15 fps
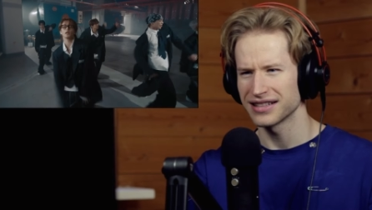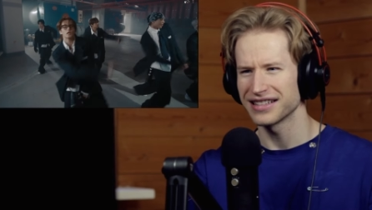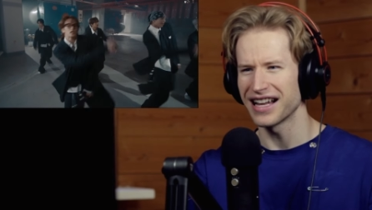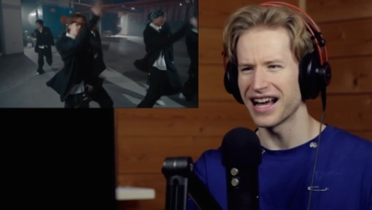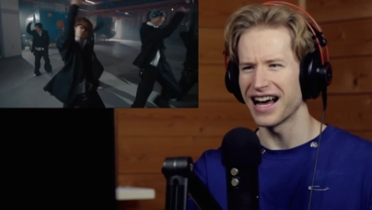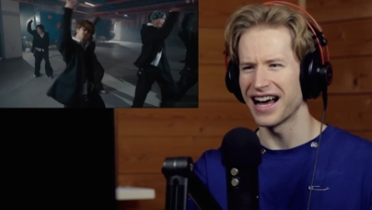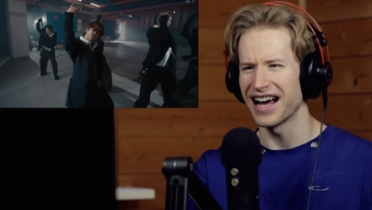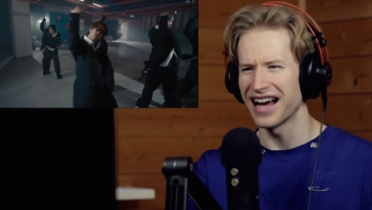
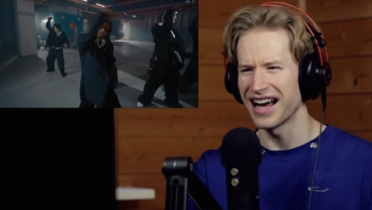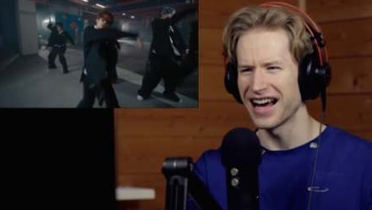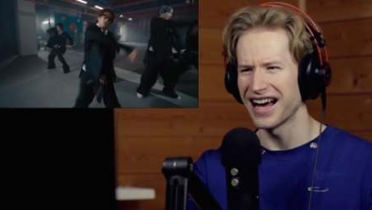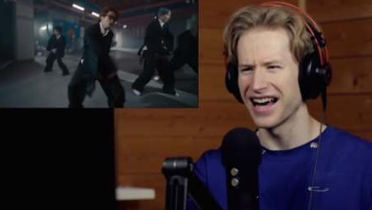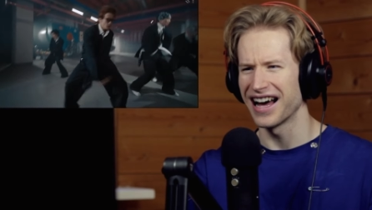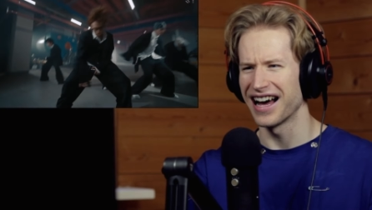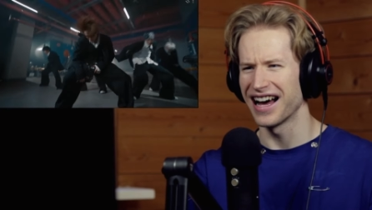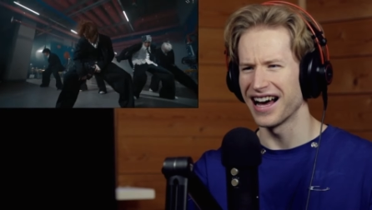
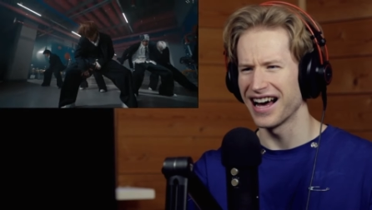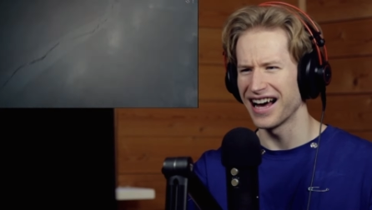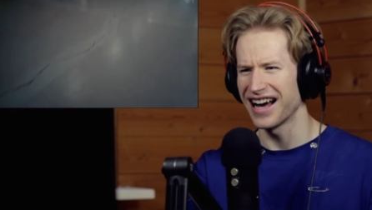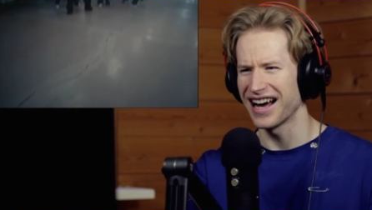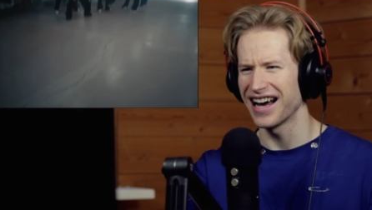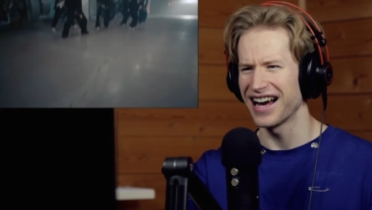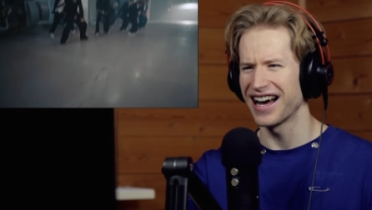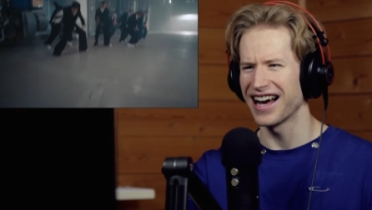
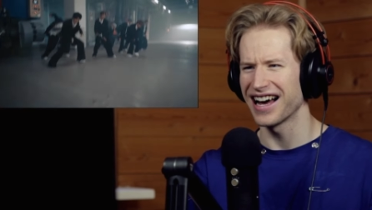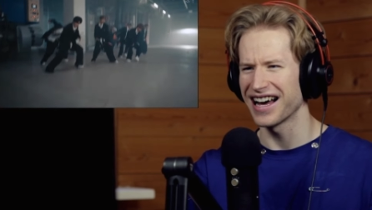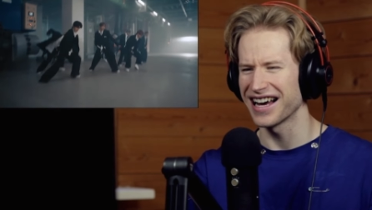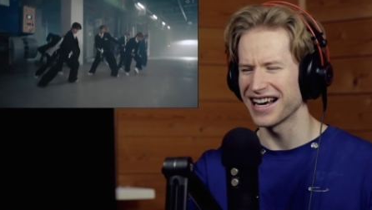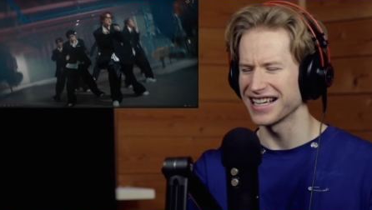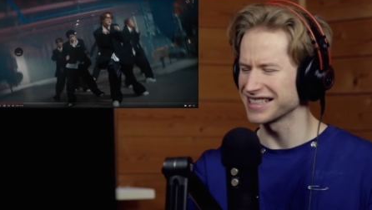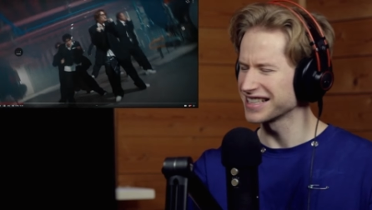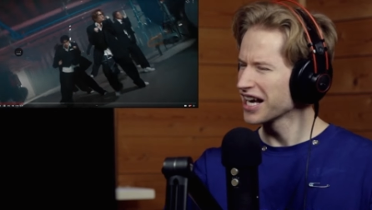
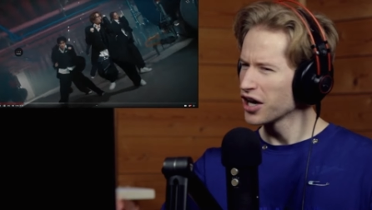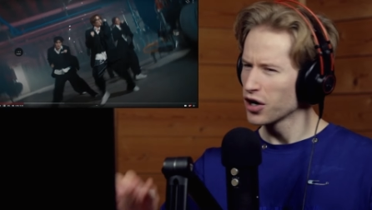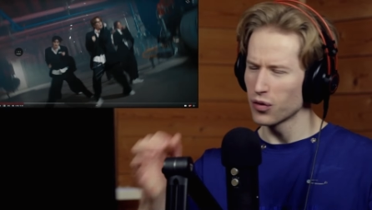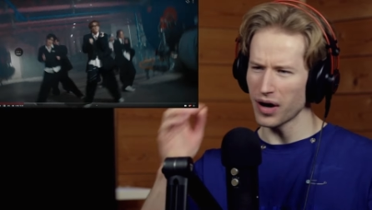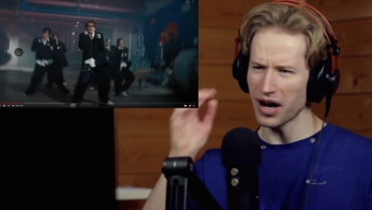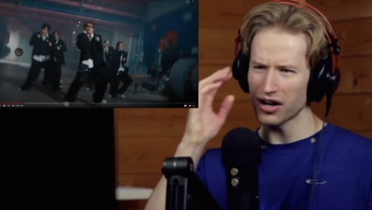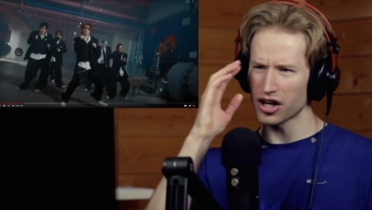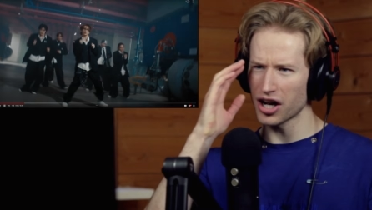Nice.
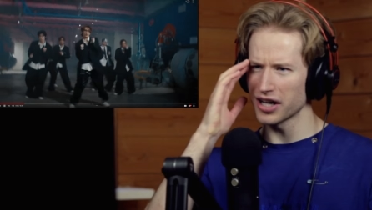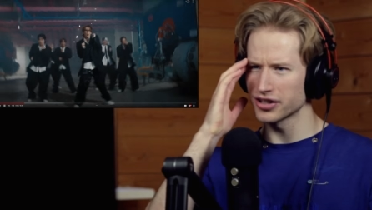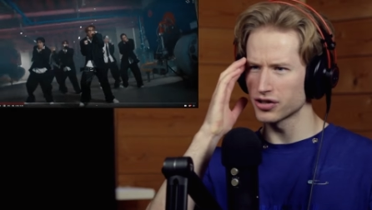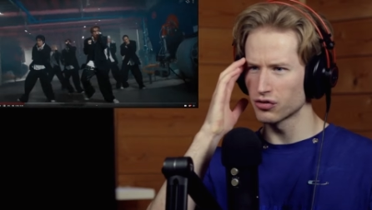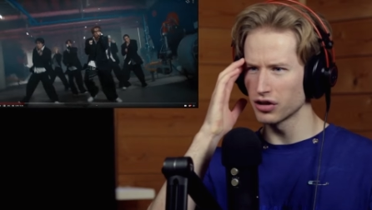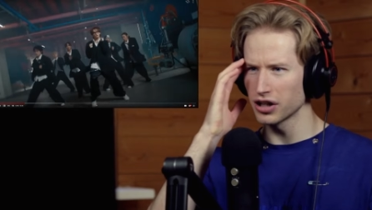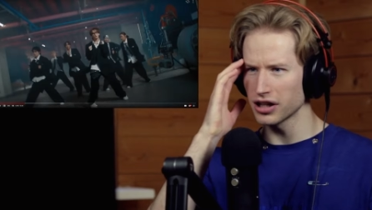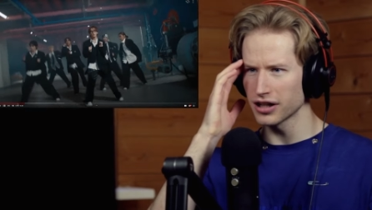Wow,
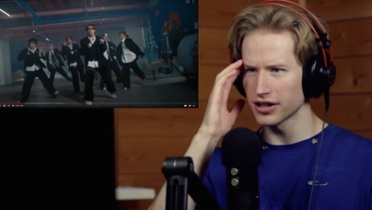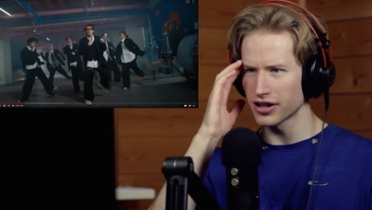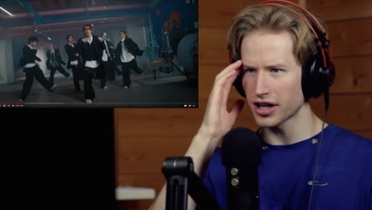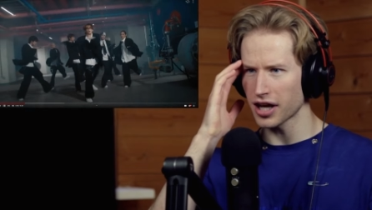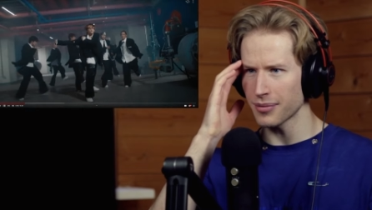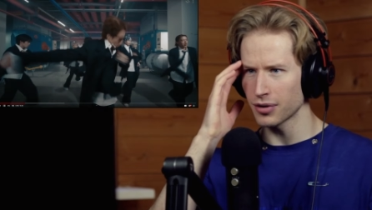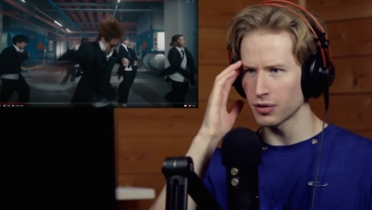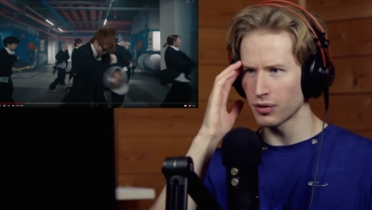guys, really, the
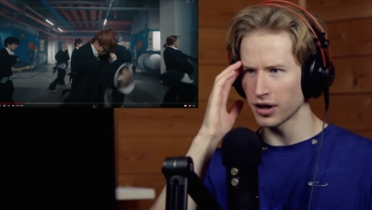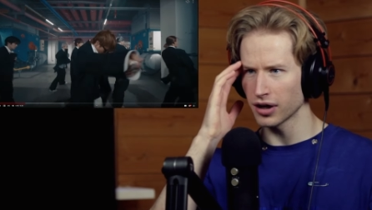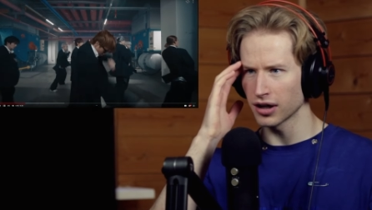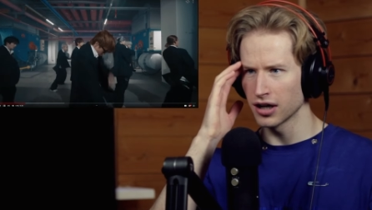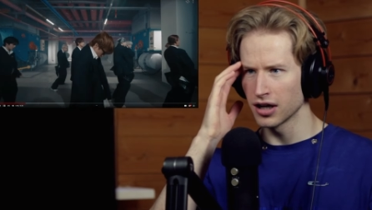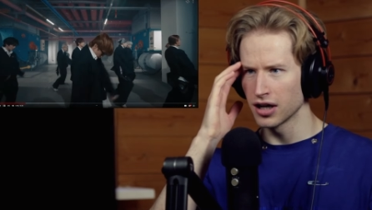camera work.